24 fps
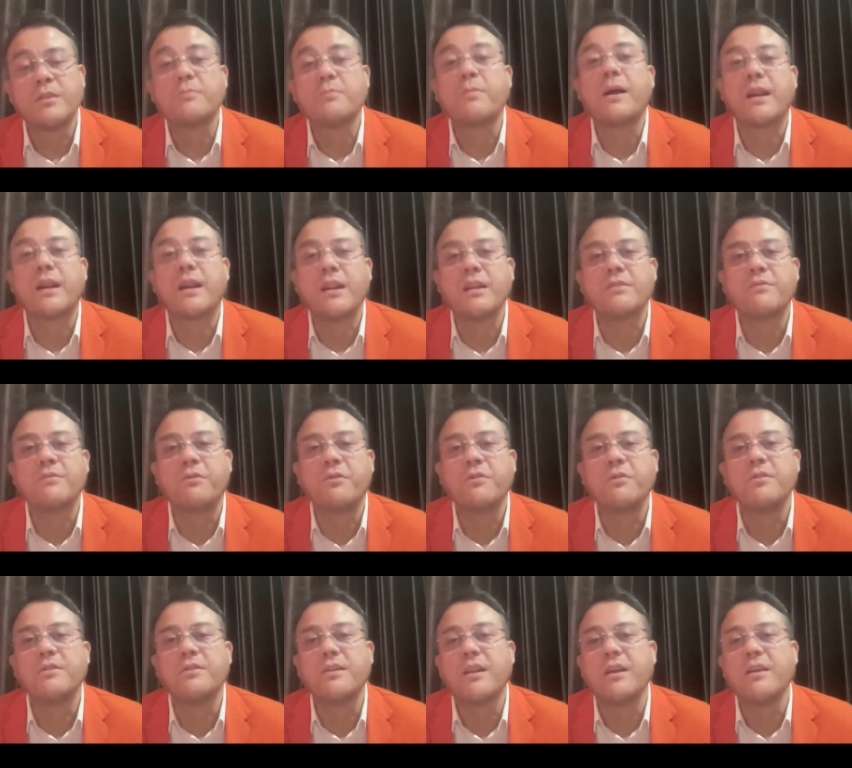smartless
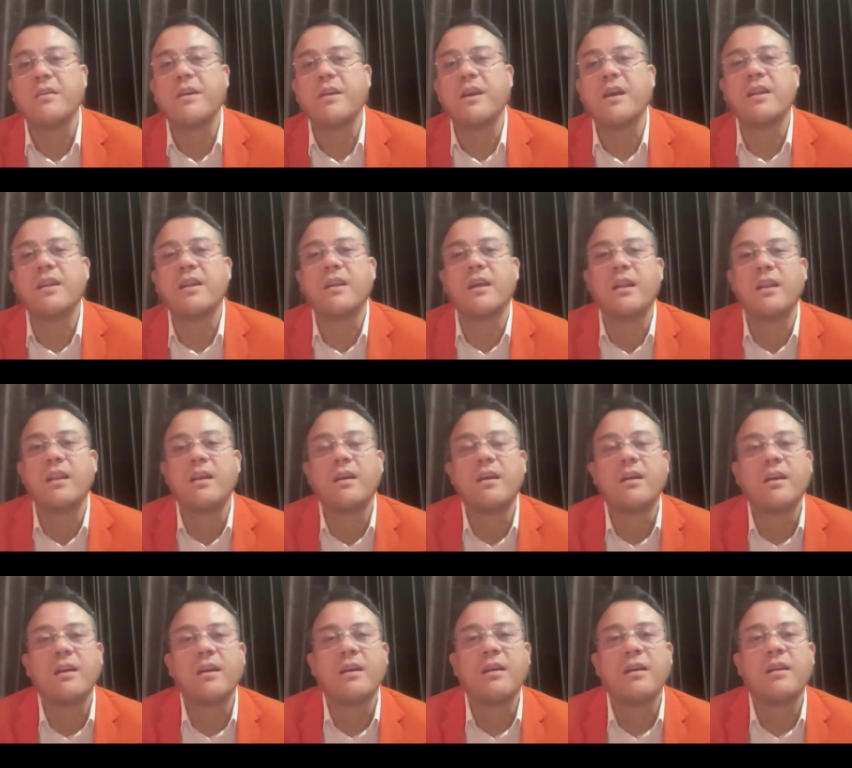phones, like you can tell,
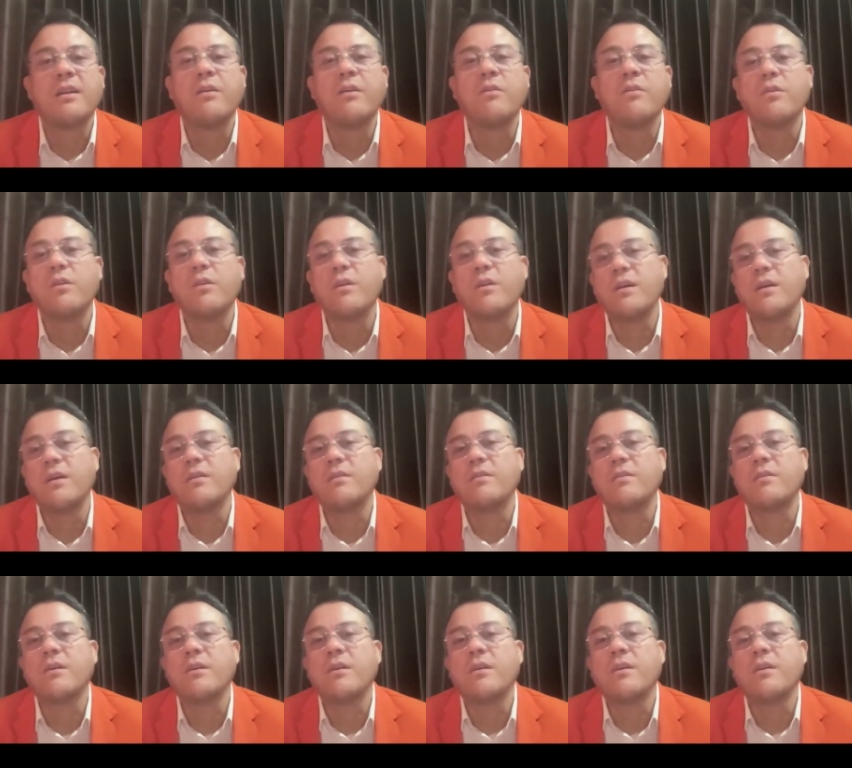the old
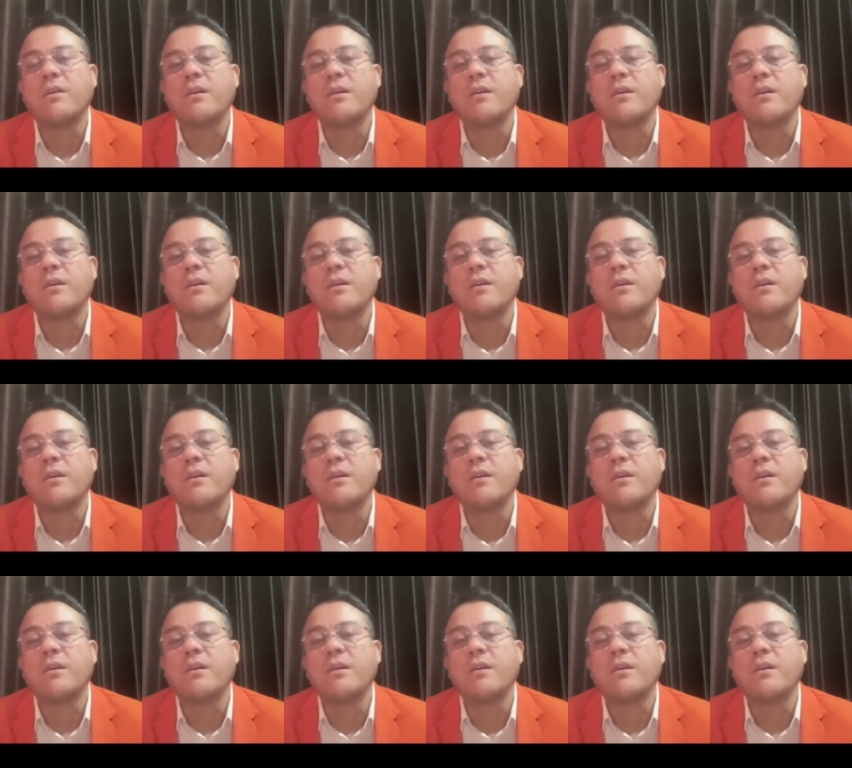uh,